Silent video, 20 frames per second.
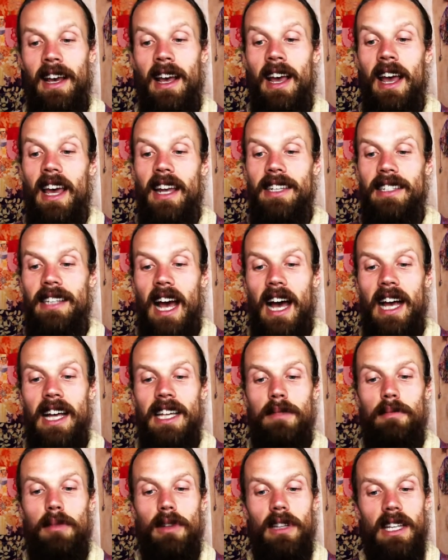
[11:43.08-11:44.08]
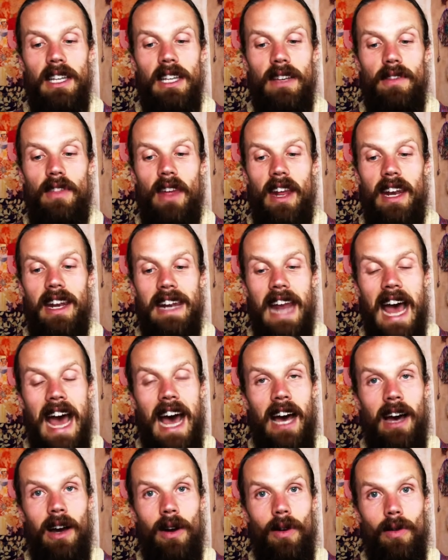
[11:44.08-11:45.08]
It is Gaia's belief that
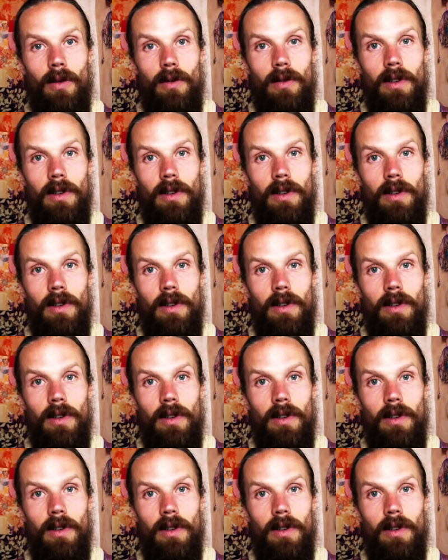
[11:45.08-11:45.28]
now